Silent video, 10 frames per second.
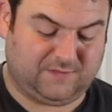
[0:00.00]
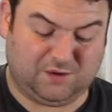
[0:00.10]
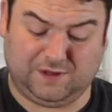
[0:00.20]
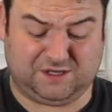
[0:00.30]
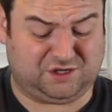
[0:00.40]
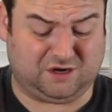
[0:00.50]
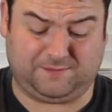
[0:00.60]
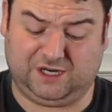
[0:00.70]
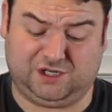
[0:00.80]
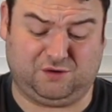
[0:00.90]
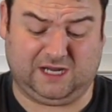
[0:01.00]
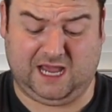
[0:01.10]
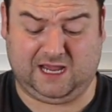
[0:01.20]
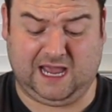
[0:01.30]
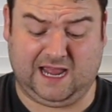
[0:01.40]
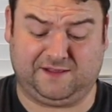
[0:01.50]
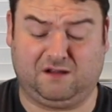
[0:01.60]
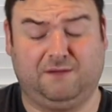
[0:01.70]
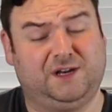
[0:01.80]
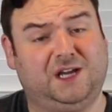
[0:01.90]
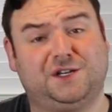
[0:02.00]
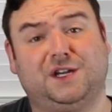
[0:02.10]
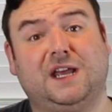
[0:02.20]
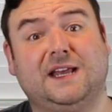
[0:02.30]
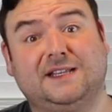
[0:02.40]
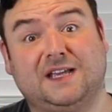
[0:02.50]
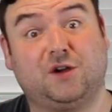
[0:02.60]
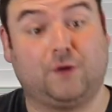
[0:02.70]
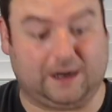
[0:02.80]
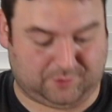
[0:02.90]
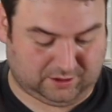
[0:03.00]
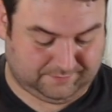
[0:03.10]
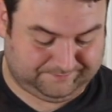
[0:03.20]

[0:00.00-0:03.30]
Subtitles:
with a strawberry shortcake, and the combination is incredible.